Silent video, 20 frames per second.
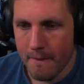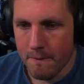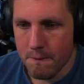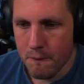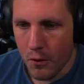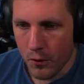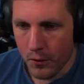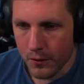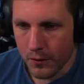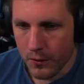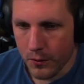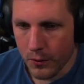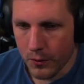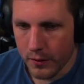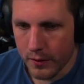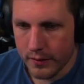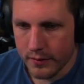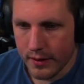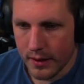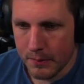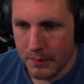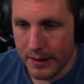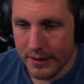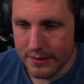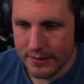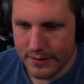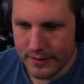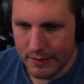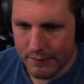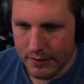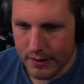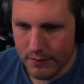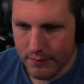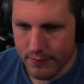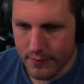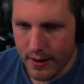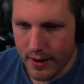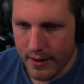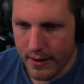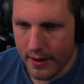Vertical is going to be a
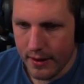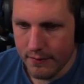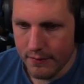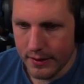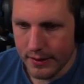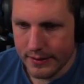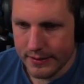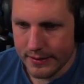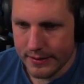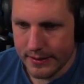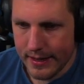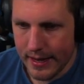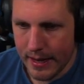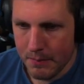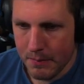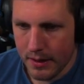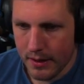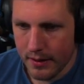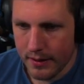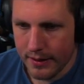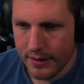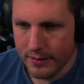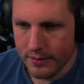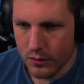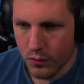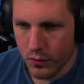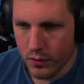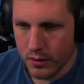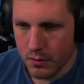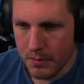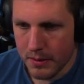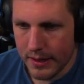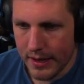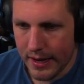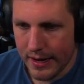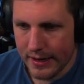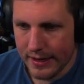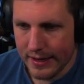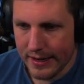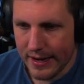75. Stamina is going to be
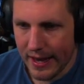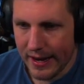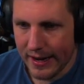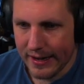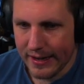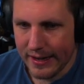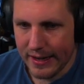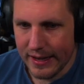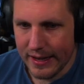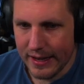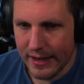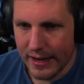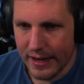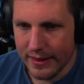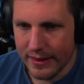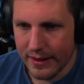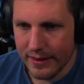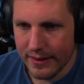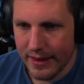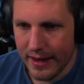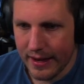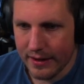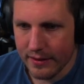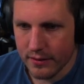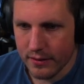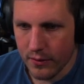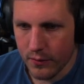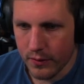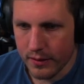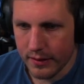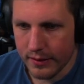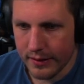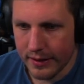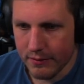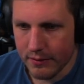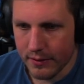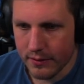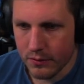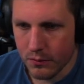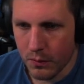a 90, and then that is going to leave
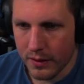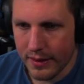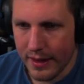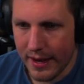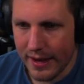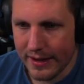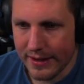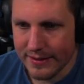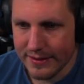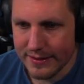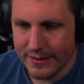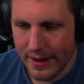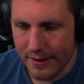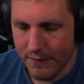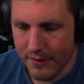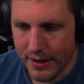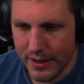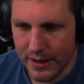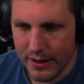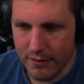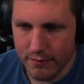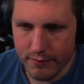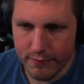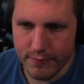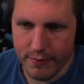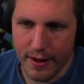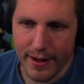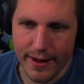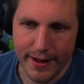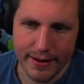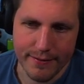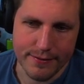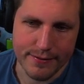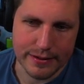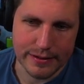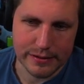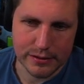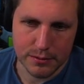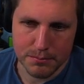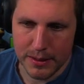us with a 75
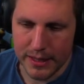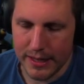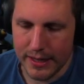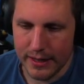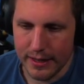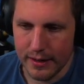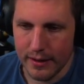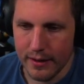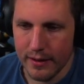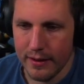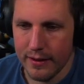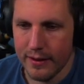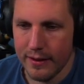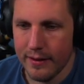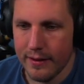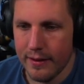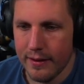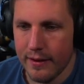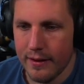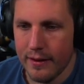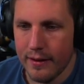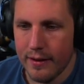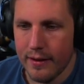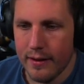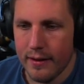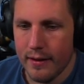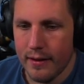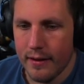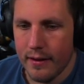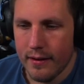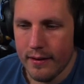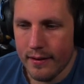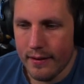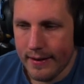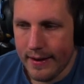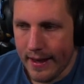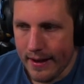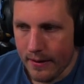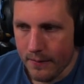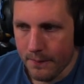speed.
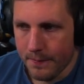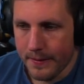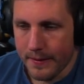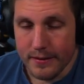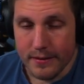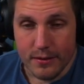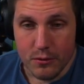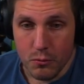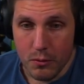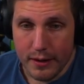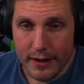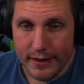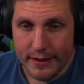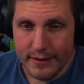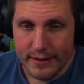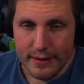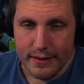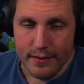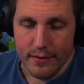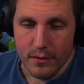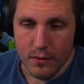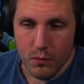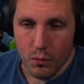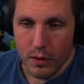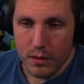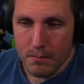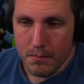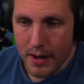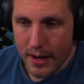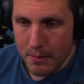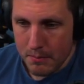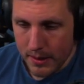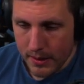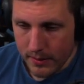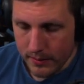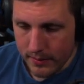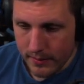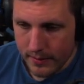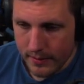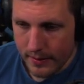Now, this is what I did with my
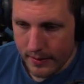build.